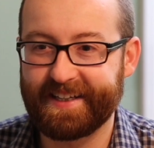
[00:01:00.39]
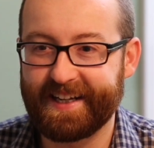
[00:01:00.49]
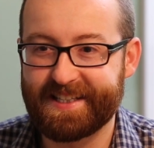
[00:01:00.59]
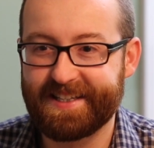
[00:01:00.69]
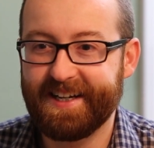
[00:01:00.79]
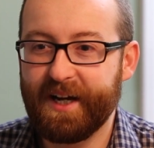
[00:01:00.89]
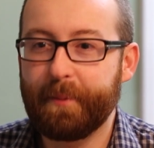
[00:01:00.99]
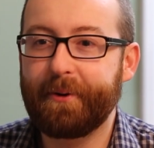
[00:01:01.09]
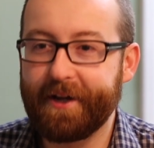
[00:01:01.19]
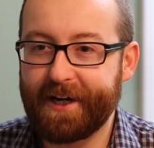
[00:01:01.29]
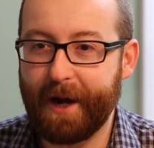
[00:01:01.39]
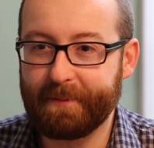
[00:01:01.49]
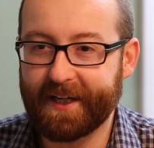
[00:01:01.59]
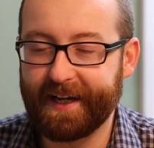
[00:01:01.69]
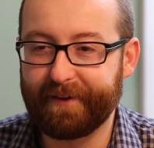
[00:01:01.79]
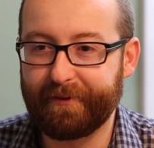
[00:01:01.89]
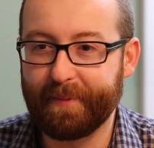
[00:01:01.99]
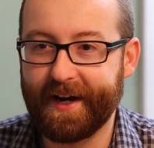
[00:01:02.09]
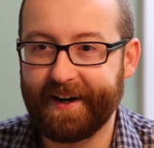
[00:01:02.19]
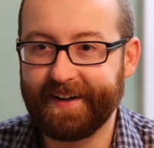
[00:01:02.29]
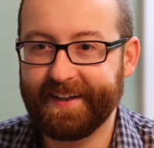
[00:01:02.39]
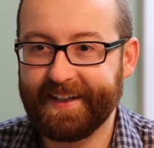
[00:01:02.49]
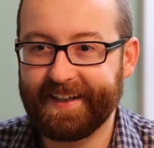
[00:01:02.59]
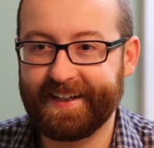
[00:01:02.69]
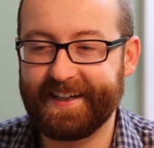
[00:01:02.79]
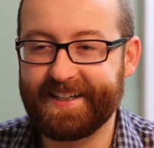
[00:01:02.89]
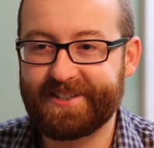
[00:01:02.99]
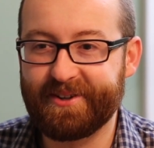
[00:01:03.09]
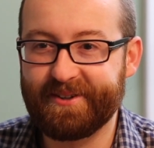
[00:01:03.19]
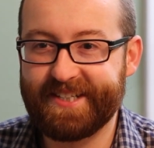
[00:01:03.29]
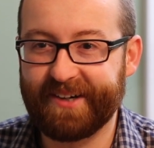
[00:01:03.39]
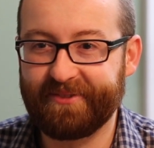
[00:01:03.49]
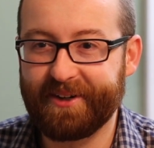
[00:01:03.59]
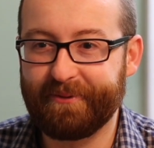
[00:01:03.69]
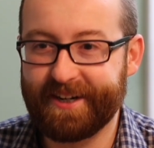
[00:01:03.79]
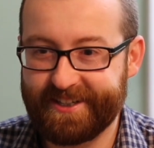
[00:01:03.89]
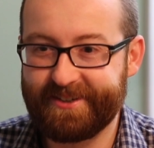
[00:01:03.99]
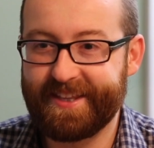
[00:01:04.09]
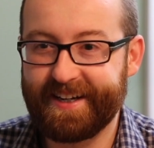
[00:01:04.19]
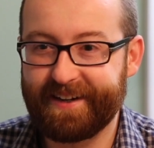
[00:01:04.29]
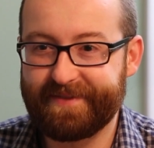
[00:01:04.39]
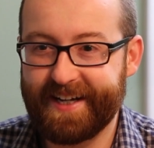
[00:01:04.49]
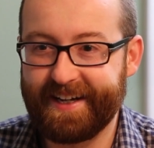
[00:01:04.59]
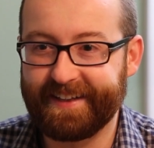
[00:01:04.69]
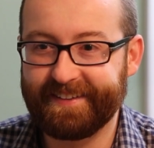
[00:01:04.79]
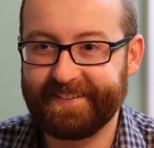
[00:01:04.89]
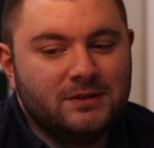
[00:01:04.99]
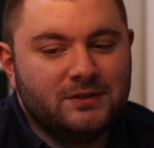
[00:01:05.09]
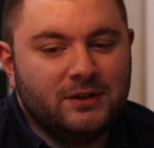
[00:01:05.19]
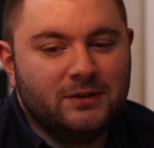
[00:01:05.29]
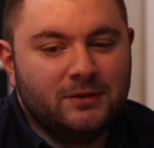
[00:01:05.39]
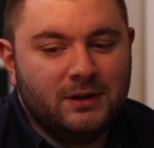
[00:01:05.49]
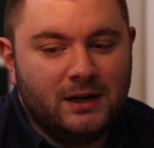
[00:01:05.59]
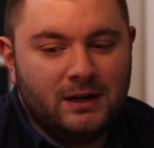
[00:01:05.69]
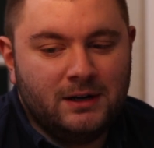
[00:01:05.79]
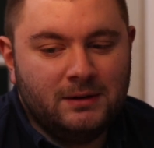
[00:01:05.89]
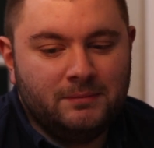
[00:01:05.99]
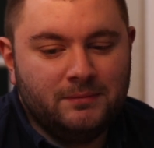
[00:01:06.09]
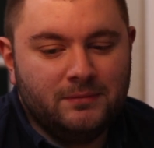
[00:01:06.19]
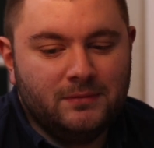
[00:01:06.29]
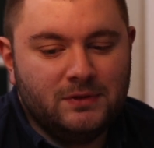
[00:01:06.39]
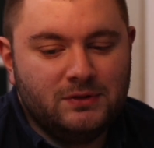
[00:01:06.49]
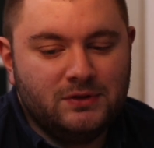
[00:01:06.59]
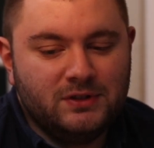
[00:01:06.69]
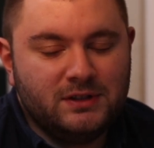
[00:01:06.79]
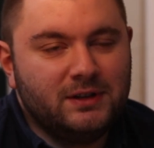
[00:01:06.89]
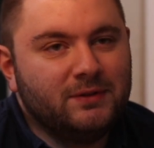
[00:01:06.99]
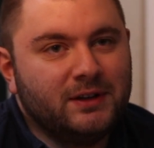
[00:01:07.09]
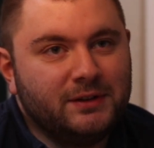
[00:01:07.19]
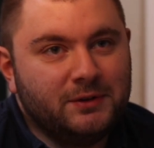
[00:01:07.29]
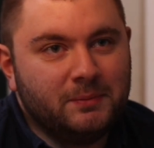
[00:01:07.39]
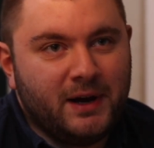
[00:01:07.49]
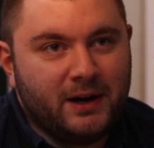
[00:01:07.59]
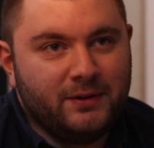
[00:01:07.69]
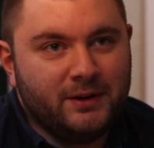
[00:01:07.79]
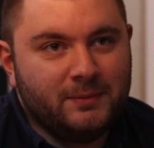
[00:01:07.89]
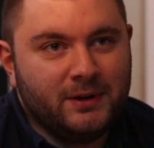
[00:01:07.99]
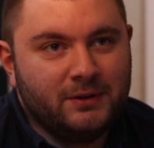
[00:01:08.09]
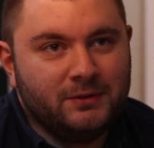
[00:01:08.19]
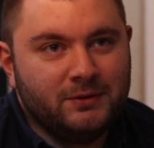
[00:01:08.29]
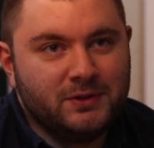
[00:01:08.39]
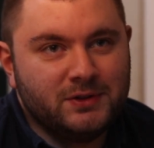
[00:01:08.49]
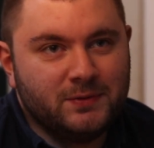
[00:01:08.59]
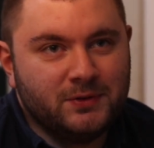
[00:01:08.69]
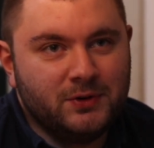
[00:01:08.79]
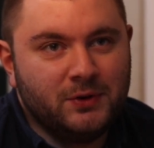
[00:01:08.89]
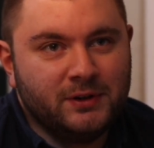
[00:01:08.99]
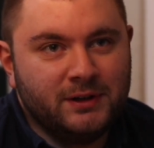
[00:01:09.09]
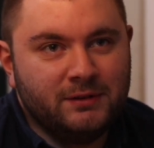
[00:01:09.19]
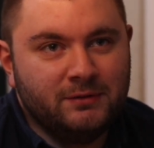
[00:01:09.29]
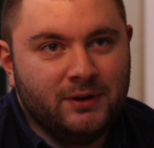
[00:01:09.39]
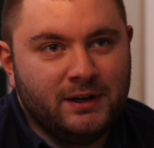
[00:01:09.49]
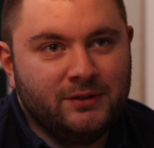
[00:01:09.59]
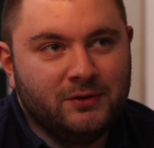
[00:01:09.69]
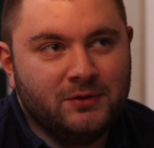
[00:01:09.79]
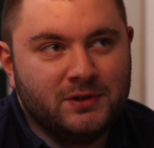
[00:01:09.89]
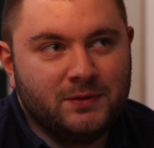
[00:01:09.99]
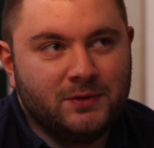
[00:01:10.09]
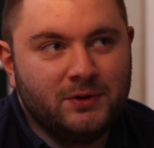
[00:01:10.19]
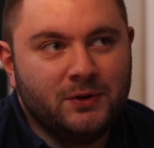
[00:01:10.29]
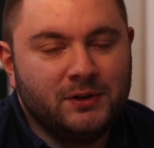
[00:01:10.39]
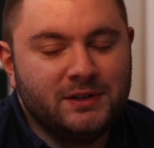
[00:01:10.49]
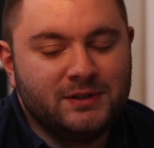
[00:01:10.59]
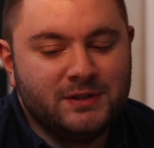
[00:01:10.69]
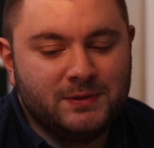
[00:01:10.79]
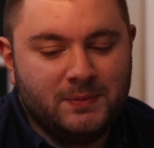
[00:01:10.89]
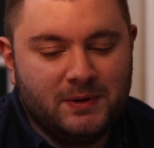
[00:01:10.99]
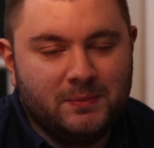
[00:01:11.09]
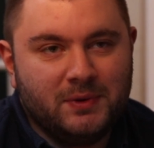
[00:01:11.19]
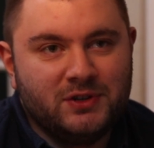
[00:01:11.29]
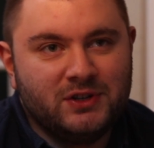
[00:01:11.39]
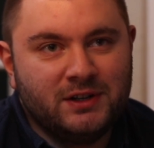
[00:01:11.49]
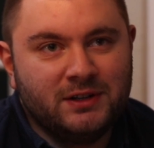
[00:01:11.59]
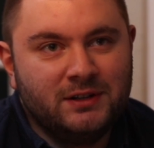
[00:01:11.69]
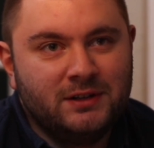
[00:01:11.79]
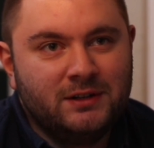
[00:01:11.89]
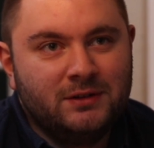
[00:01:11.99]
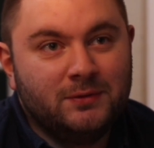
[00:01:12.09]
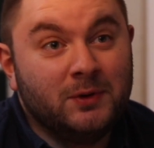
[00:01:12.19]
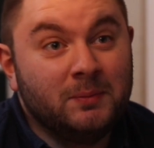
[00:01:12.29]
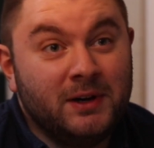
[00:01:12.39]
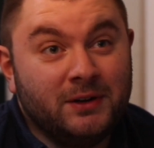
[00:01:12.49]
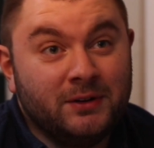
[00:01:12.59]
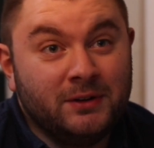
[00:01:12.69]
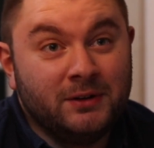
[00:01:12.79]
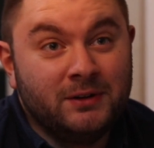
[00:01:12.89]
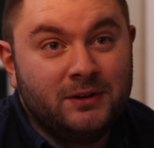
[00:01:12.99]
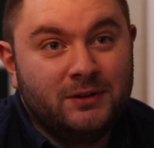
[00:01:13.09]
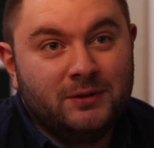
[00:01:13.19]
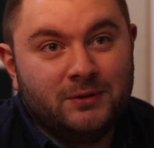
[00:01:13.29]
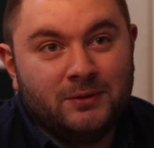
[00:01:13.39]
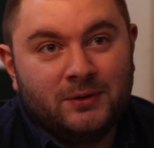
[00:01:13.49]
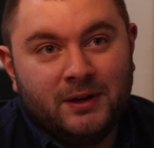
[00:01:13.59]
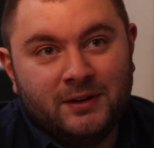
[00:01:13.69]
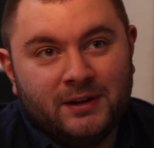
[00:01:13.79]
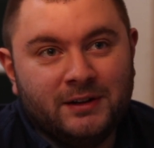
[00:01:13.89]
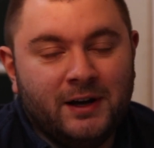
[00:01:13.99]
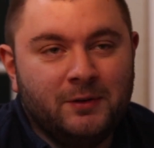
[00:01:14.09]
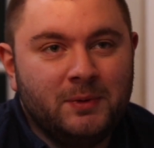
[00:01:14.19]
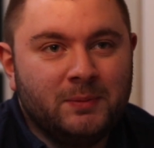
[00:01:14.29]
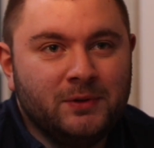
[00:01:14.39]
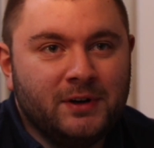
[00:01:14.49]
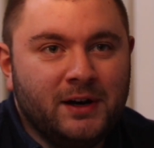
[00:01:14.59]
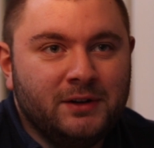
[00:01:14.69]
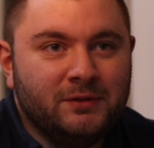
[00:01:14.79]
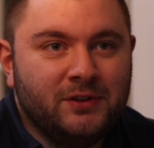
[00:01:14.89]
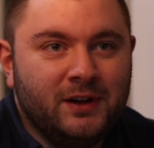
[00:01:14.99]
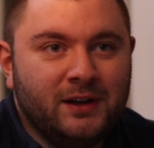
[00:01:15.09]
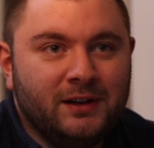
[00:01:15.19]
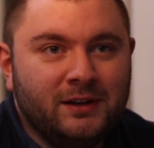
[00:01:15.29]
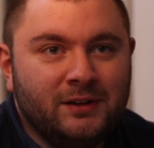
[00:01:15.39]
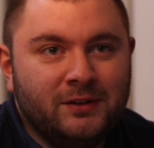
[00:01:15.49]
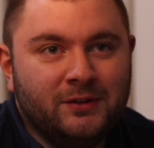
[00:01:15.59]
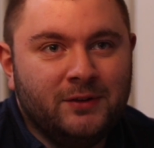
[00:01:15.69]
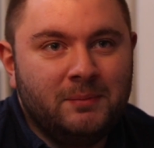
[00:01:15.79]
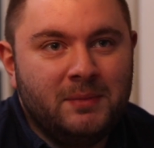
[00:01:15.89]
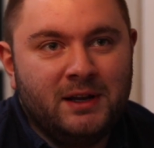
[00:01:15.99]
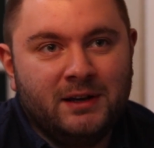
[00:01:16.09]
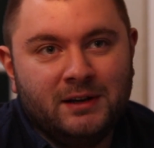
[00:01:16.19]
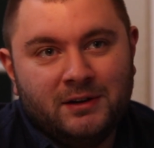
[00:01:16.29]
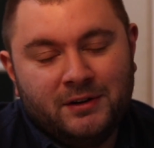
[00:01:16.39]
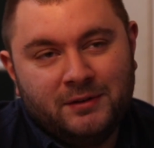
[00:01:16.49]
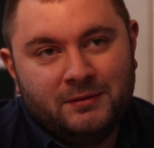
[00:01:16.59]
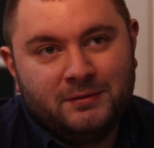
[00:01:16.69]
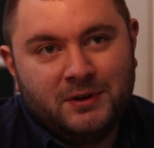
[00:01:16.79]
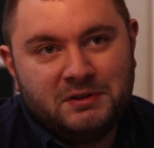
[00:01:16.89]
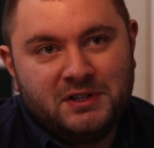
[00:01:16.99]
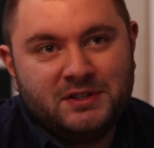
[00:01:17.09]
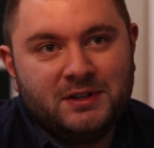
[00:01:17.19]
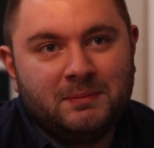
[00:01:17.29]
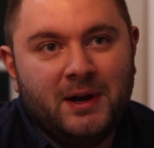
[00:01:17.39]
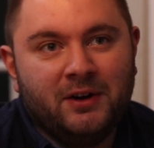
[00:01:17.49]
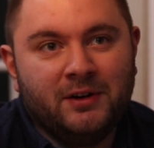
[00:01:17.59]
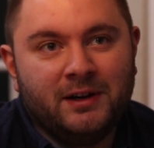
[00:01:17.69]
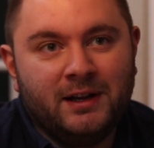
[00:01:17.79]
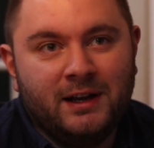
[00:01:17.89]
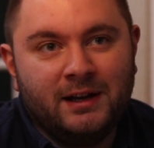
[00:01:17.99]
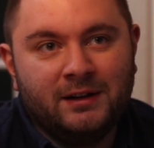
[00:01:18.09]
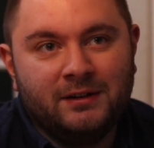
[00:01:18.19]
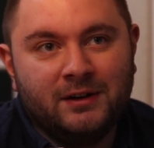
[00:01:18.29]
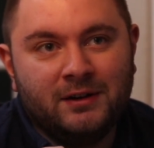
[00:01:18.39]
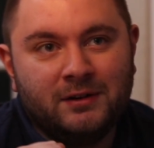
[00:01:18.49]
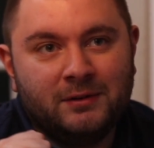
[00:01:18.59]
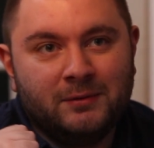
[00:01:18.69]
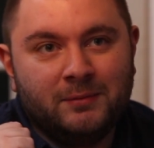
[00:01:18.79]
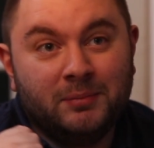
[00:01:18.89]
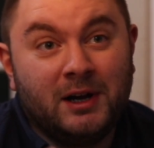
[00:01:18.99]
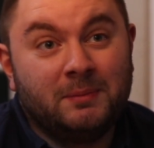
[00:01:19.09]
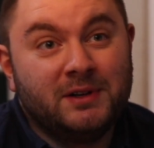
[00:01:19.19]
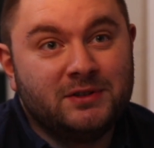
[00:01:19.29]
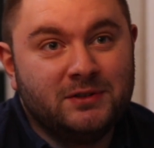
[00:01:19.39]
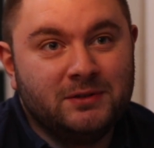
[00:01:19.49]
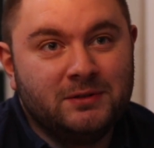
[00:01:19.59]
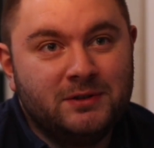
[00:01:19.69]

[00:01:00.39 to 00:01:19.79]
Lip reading: it gets pretty complicated from there. So Jeffrey, what did you think of Tenet? So just to give like a little background about Christopher Nolan, right? So Christopher Nolan is this big budget filmmaker who I think a lot of people kind of say is the meeting of artistic merit and of blockbuster